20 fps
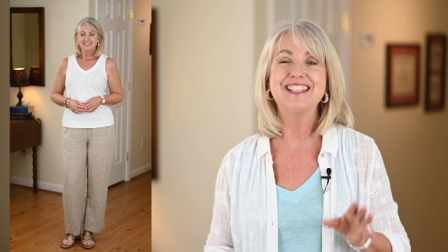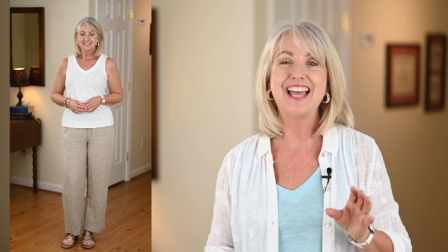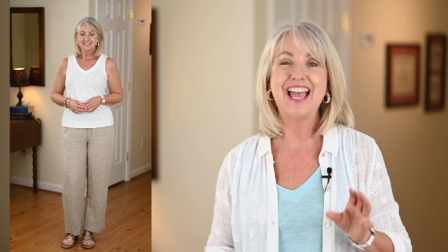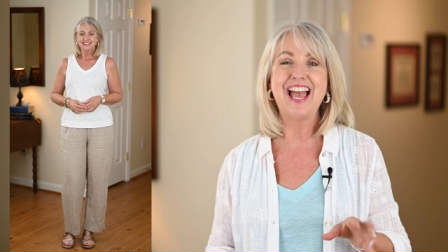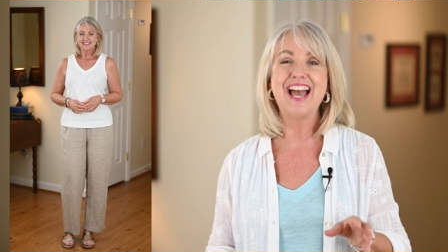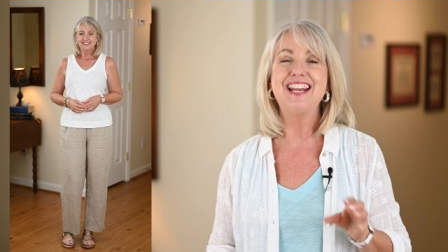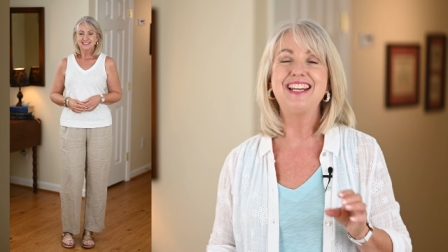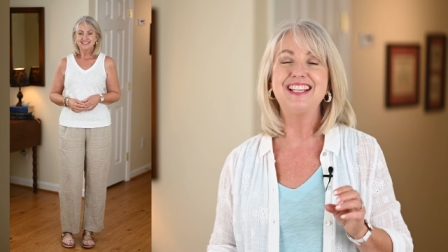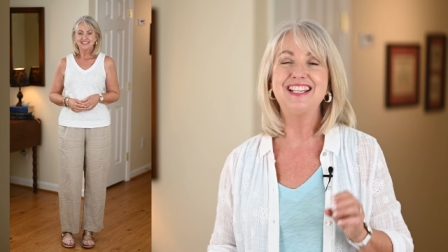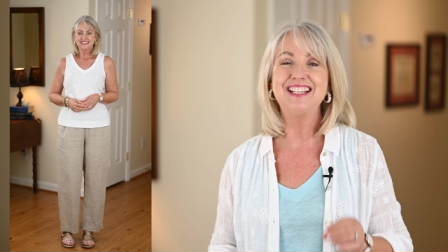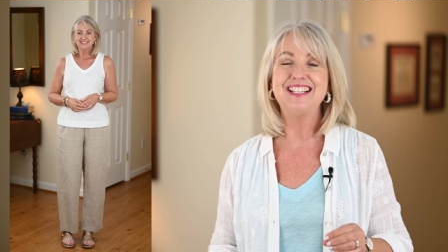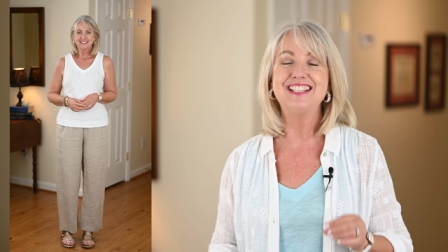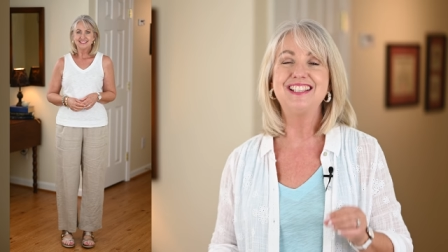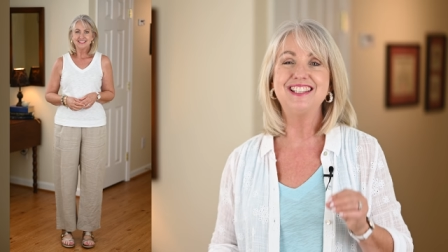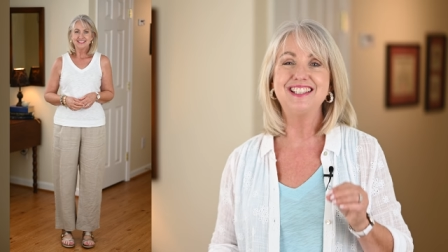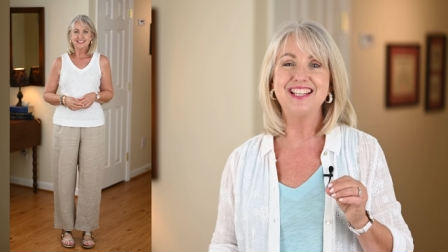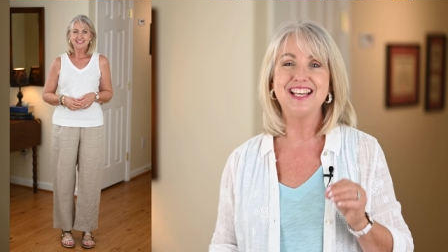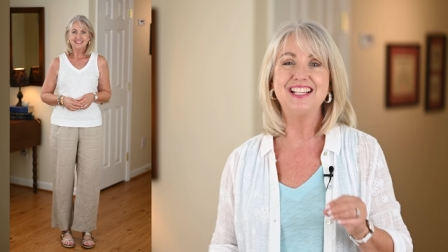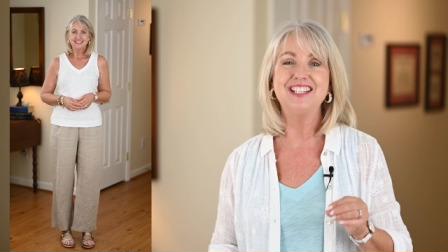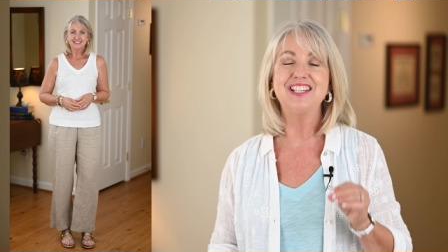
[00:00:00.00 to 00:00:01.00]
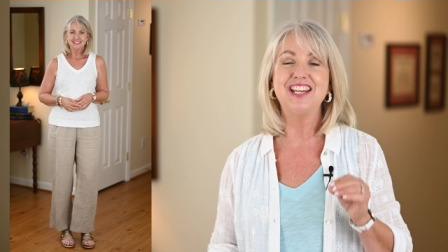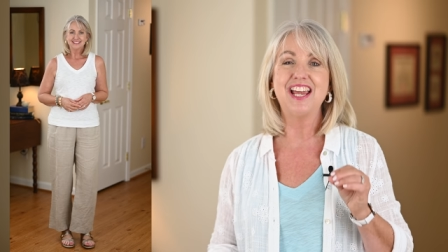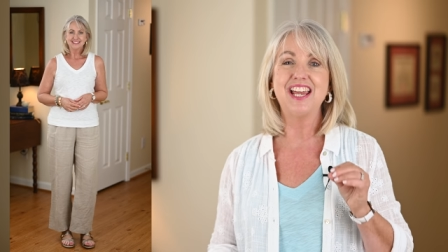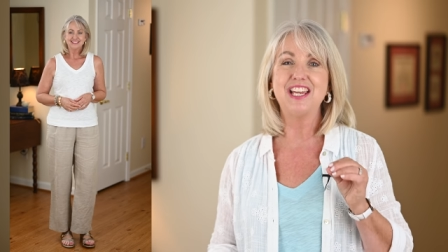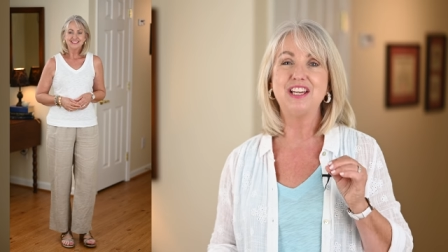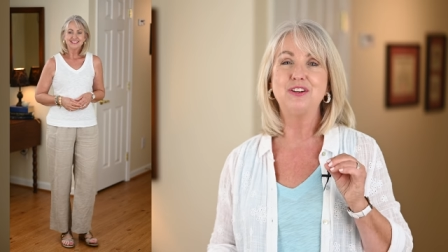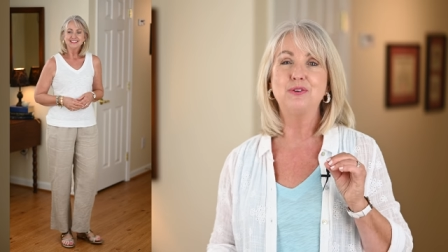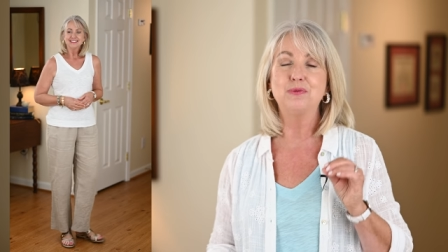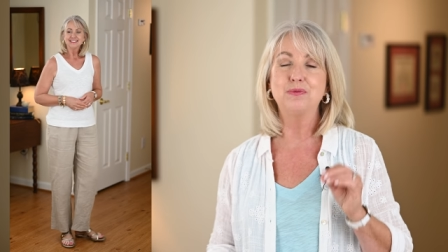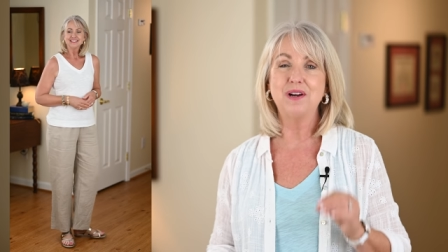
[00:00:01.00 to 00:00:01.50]
That is such a
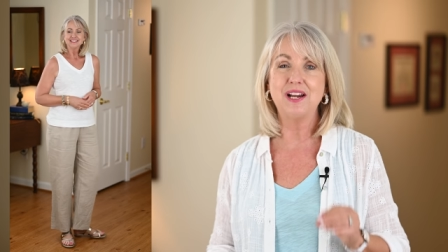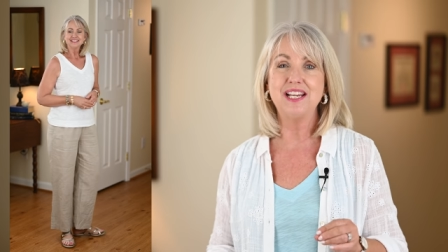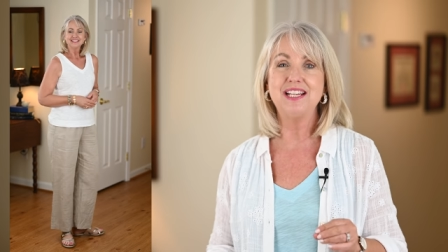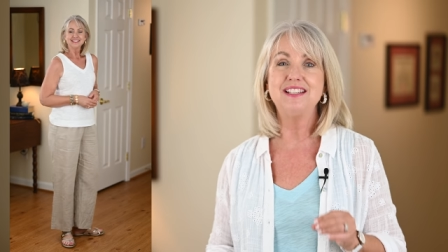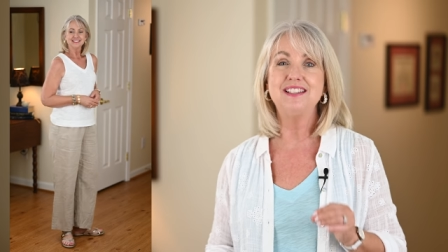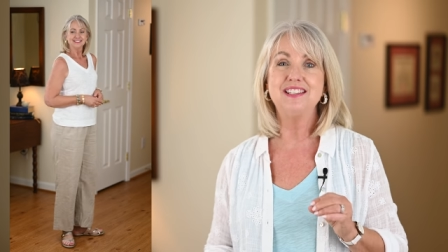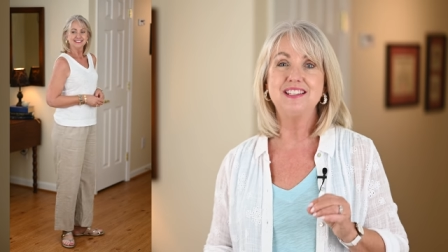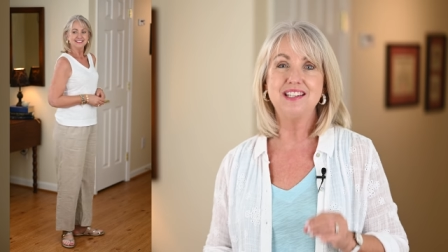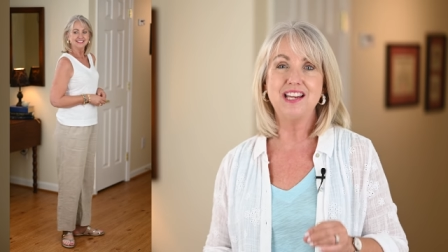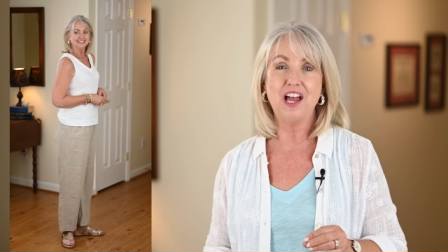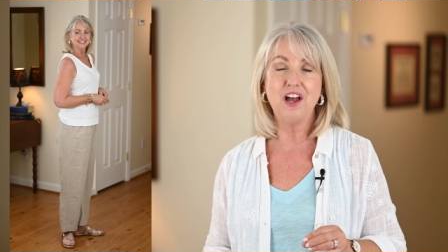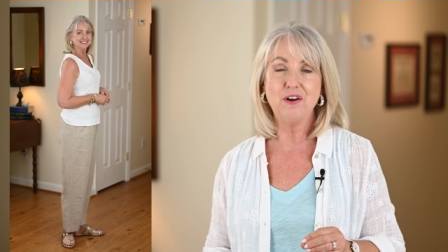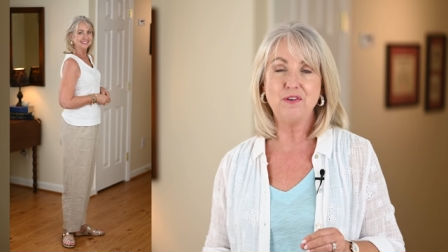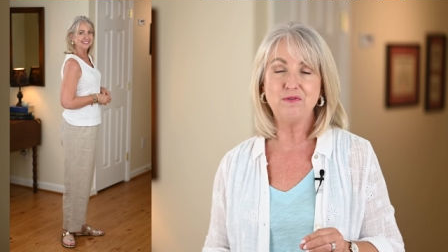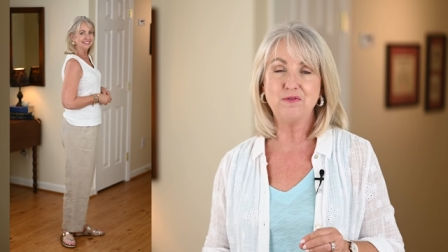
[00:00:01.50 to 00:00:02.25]
great style